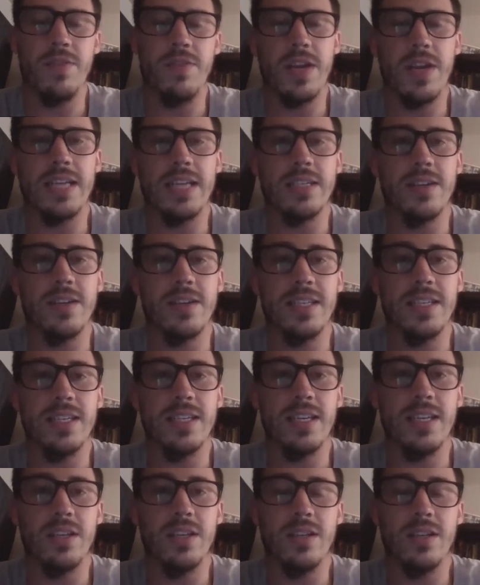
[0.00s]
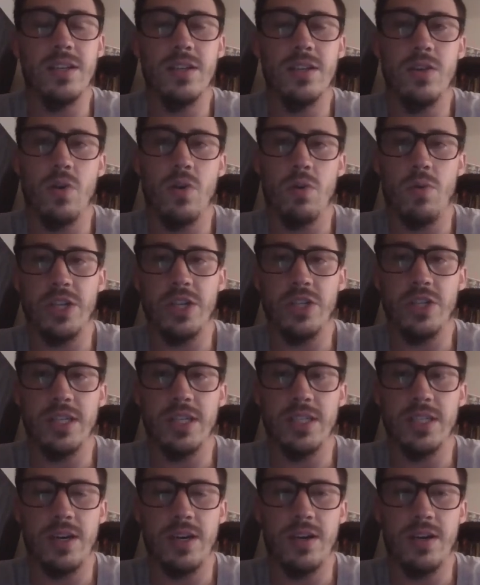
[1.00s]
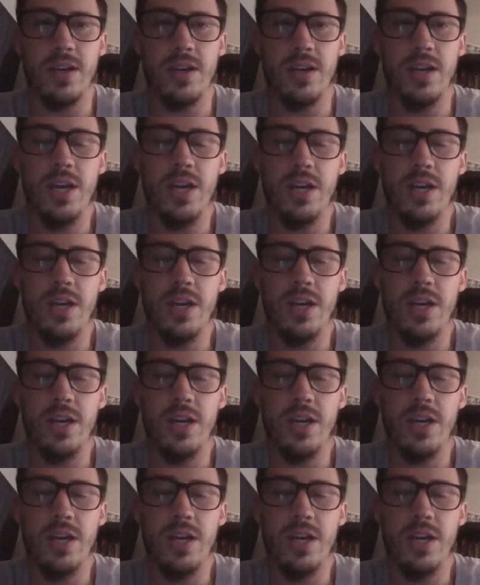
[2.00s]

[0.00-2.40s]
If you guys are listening or watching this on